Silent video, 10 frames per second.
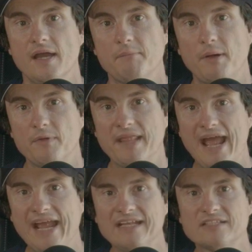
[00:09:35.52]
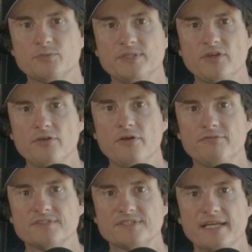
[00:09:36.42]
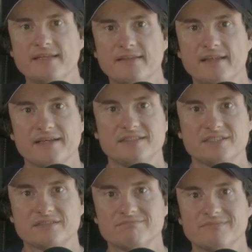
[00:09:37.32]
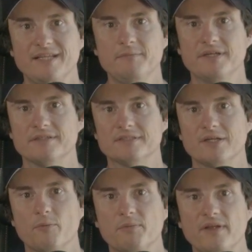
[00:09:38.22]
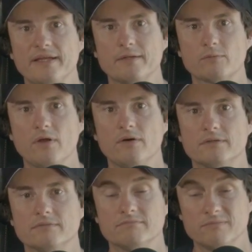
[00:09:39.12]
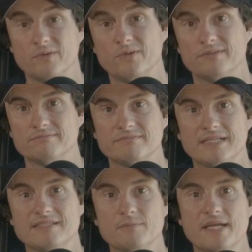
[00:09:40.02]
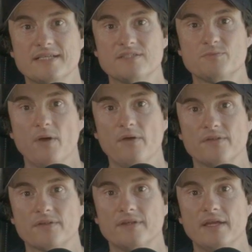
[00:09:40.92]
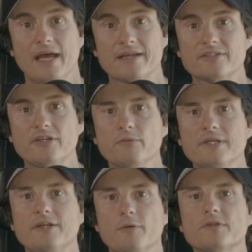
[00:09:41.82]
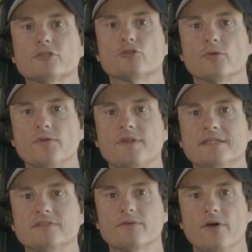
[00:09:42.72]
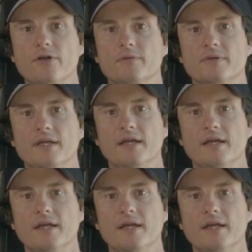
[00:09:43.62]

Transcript: But with anchors, we don't often say that they are just limited or playing a role, or in some cases, both. And I don't really know what the truth is on Hope,